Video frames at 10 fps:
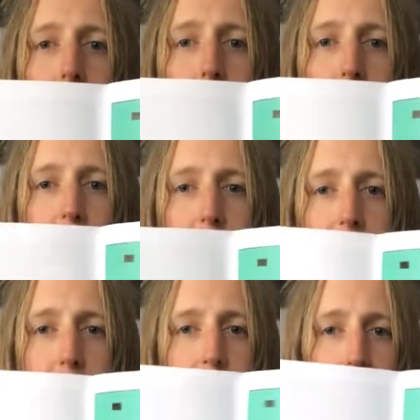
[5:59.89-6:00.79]

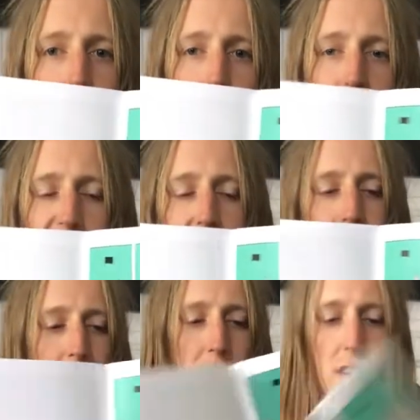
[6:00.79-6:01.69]
consistent in
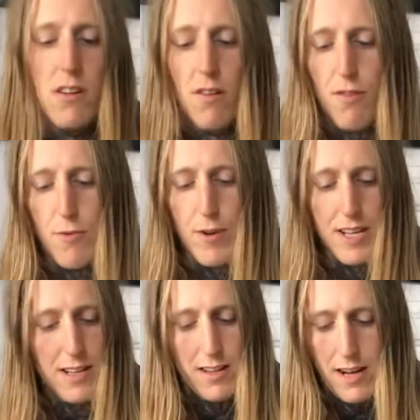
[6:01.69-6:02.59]
through the
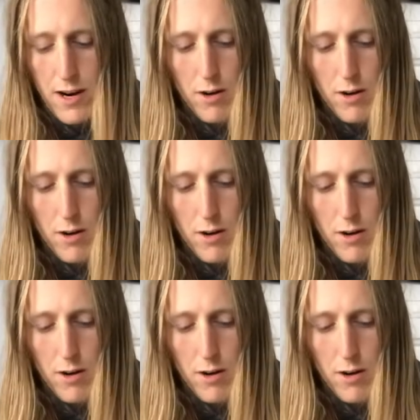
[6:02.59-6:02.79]
entire